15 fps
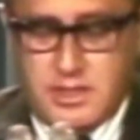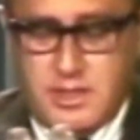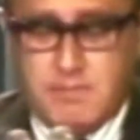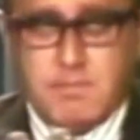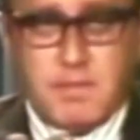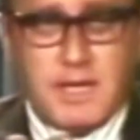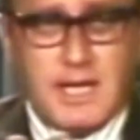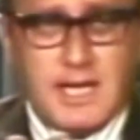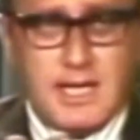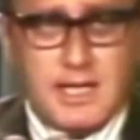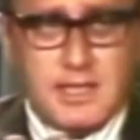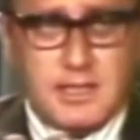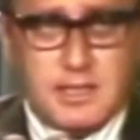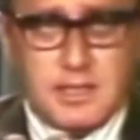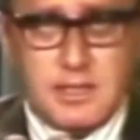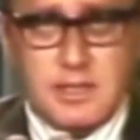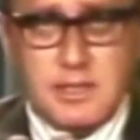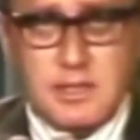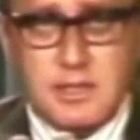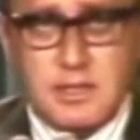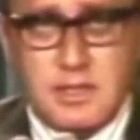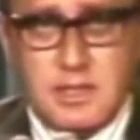implied
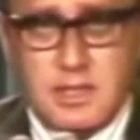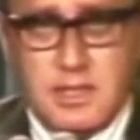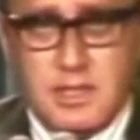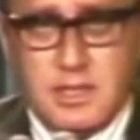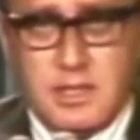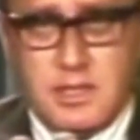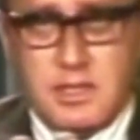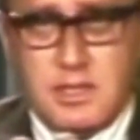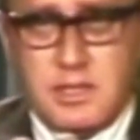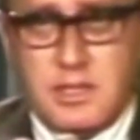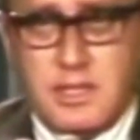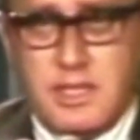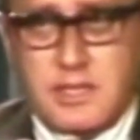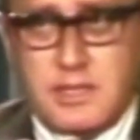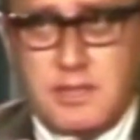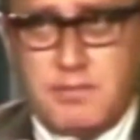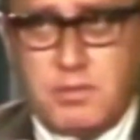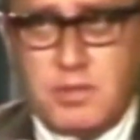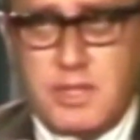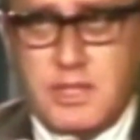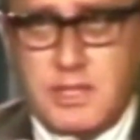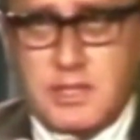that the
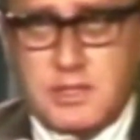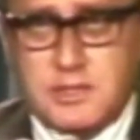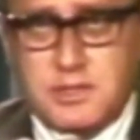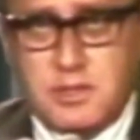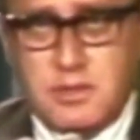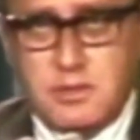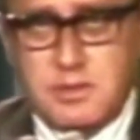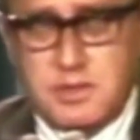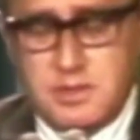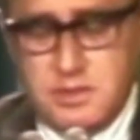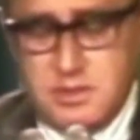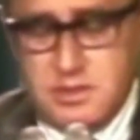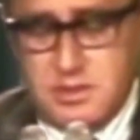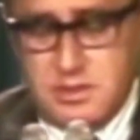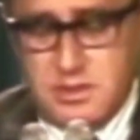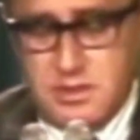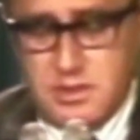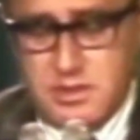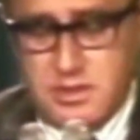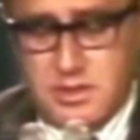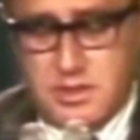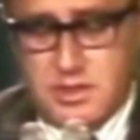political solution
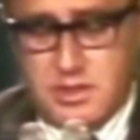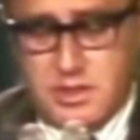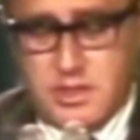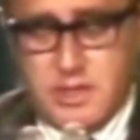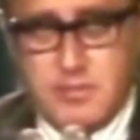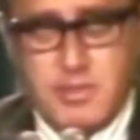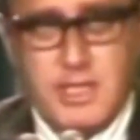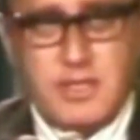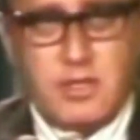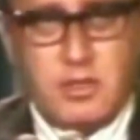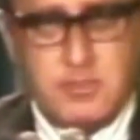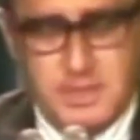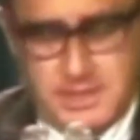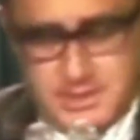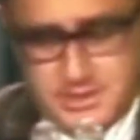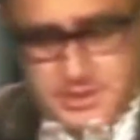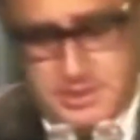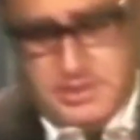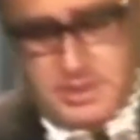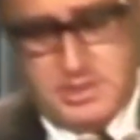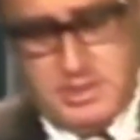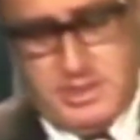that we had
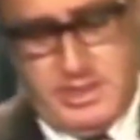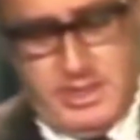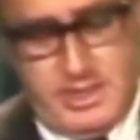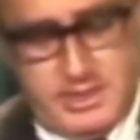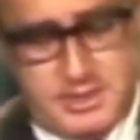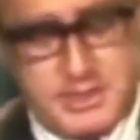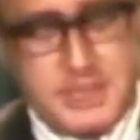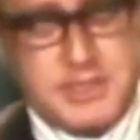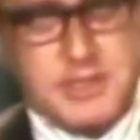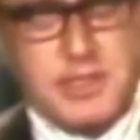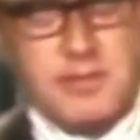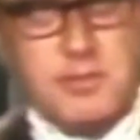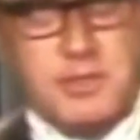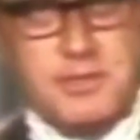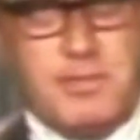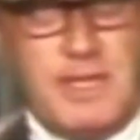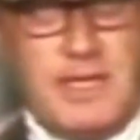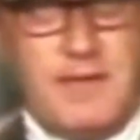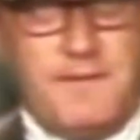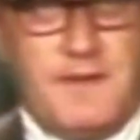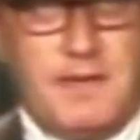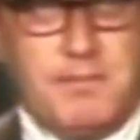always insisted was
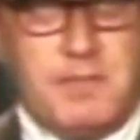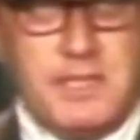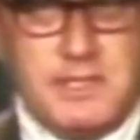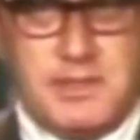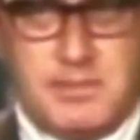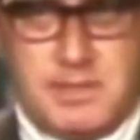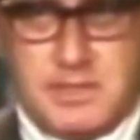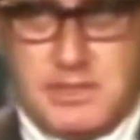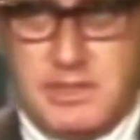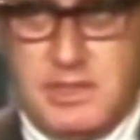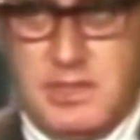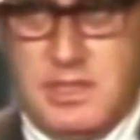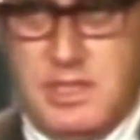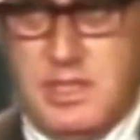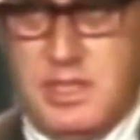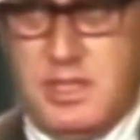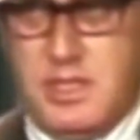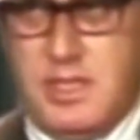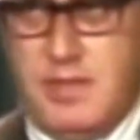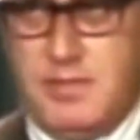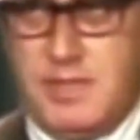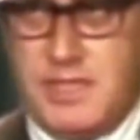part of our principles,
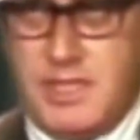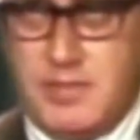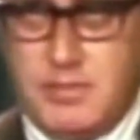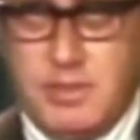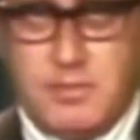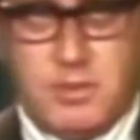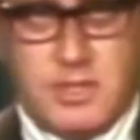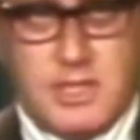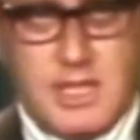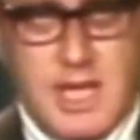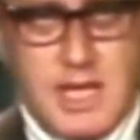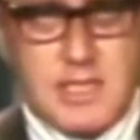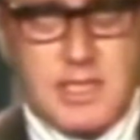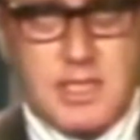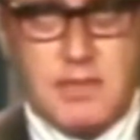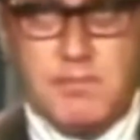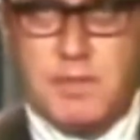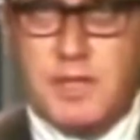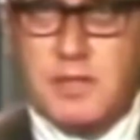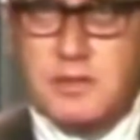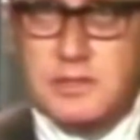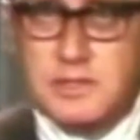namely that we would not
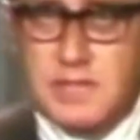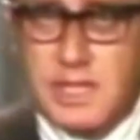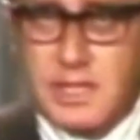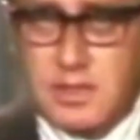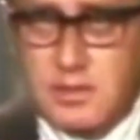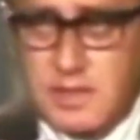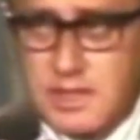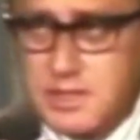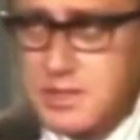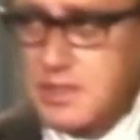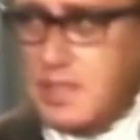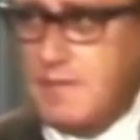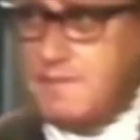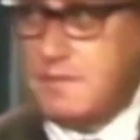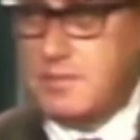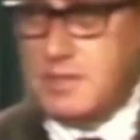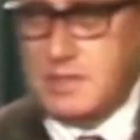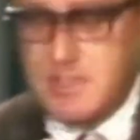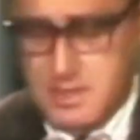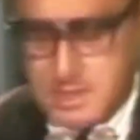impose a coalition government,